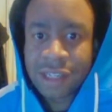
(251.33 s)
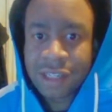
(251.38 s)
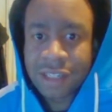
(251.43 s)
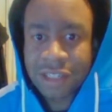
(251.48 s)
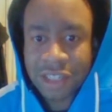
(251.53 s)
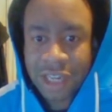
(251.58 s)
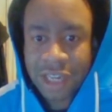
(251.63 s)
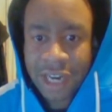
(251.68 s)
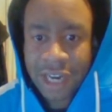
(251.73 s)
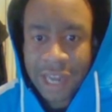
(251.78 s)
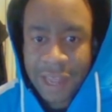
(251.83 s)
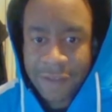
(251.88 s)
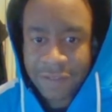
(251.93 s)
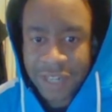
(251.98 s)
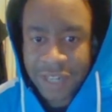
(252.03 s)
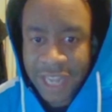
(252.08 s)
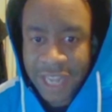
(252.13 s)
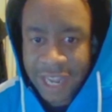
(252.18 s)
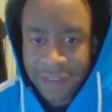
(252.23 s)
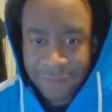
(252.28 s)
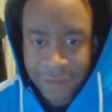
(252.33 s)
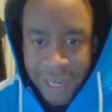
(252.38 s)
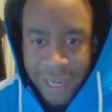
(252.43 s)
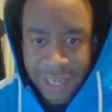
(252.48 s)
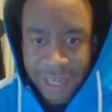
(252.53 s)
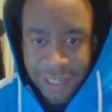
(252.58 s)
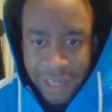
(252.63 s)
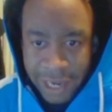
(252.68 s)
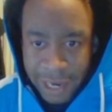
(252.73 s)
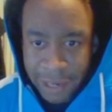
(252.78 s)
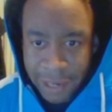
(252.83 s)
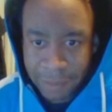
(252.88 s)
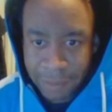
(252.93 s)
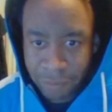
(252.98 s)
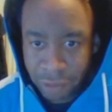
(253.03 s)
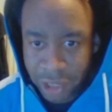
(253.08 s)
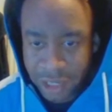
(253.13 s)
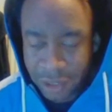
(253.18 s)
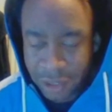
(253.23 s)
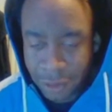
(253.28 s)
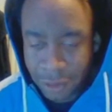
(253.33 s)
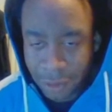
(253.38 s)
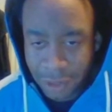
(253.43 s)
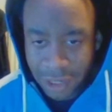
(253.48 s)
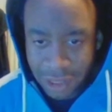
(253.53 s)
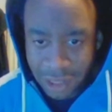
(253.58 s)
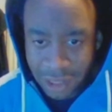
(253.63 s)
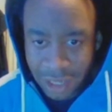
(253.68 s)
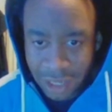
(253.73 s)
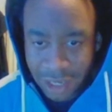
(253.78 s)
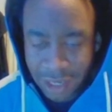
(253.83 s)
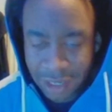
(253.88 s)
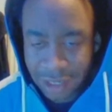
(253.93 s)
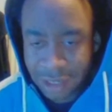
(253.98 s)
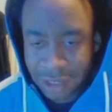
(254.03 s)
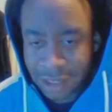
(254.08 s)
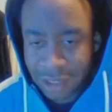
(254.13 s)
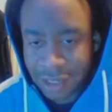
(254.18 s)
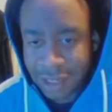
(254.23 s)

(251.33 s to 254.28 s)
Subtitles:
it's gonna have Dan Van Dam written on the thing,